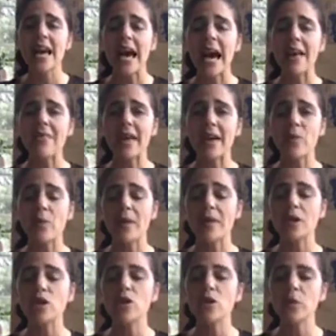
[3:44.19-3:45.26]
And then when the
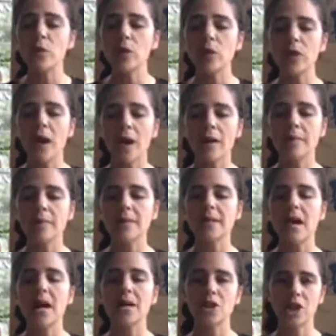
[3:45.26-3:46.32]
new moon comes
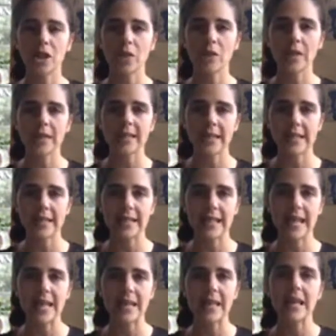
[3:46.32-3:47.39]
on January
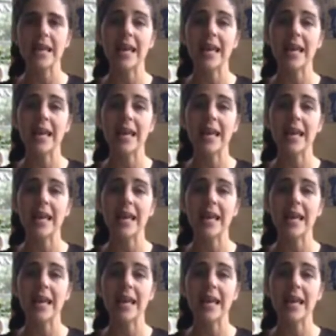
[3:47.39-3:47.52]
16th